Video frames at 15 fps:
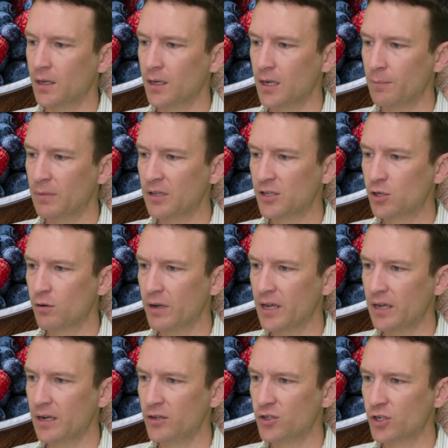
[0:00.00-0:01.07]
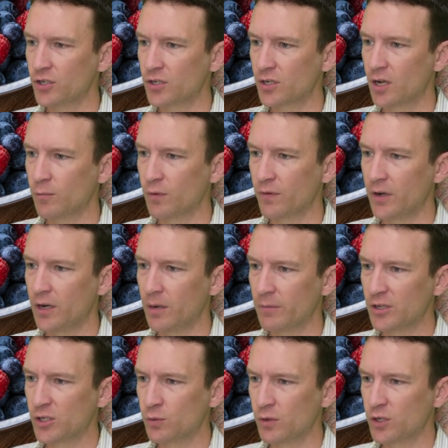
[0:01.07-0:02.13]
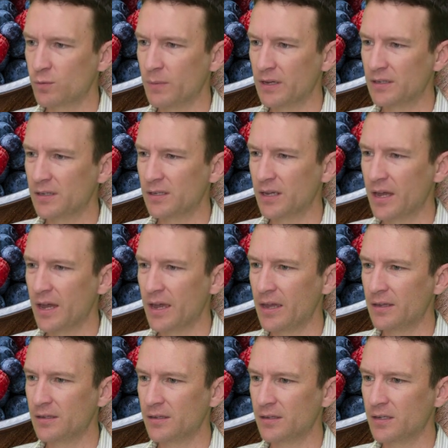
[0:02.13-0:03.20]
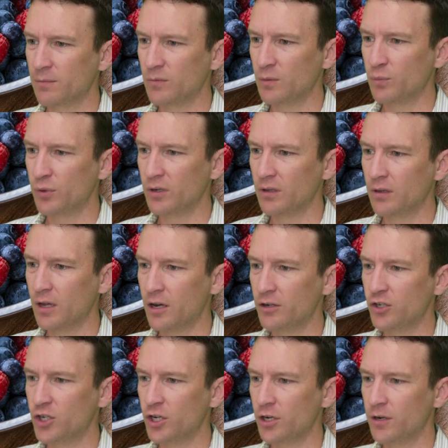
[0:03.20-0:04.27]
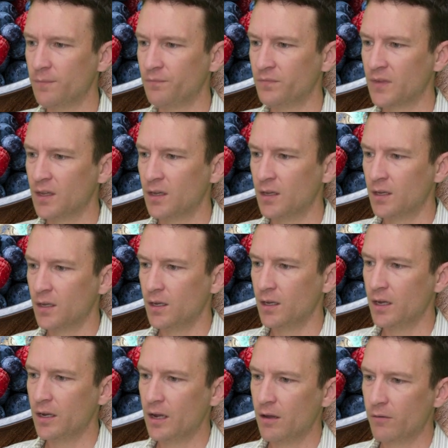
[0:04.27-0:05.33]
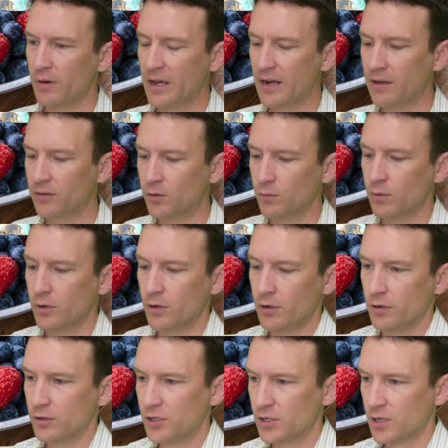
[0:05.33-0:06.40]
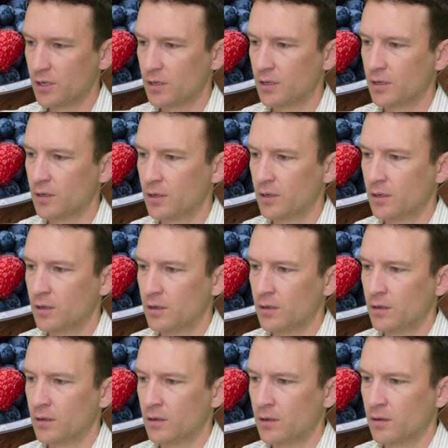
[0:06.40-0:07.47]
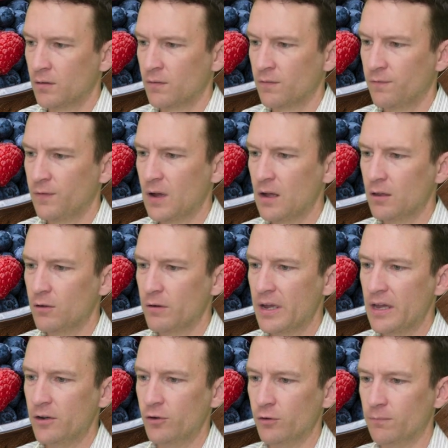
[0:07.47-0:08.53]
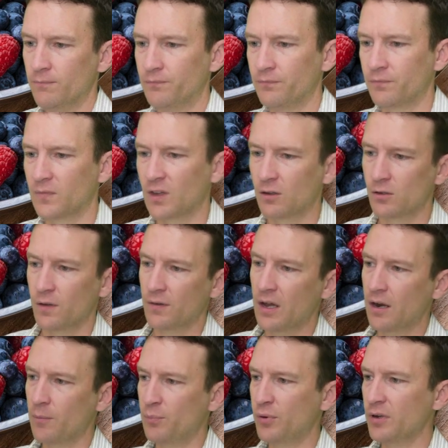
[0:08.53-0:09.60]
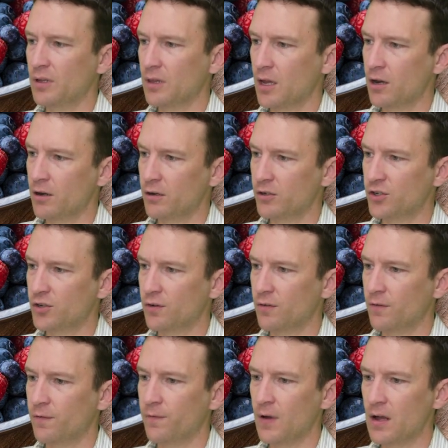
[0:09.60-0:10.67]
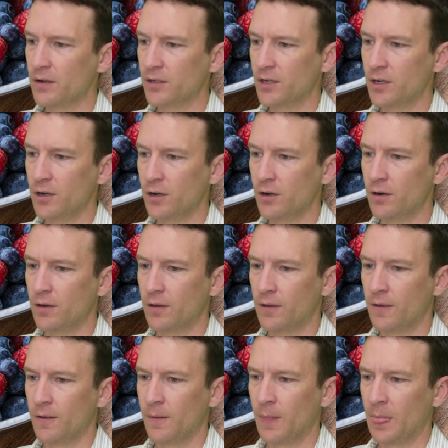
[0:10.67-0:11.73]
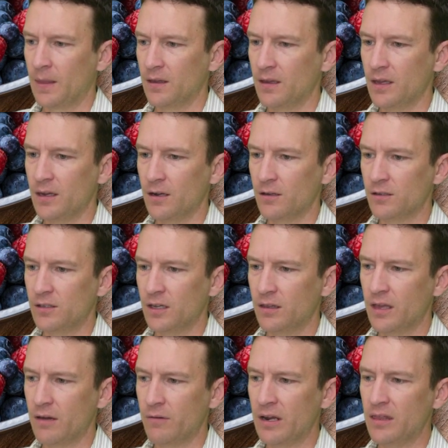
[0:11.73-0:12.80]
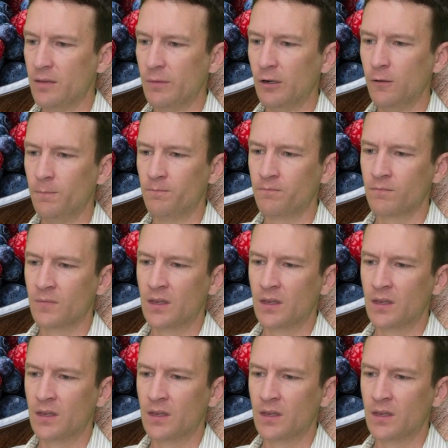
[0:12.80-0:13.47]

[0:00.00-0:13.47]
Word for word: Uh, but let's go ahead and just come over here. I'm gonna switch my size to something pretty large here. And I'll write out the words, follow Andrew. So I've got a pretty large font here, and I'll stick that right in the middle.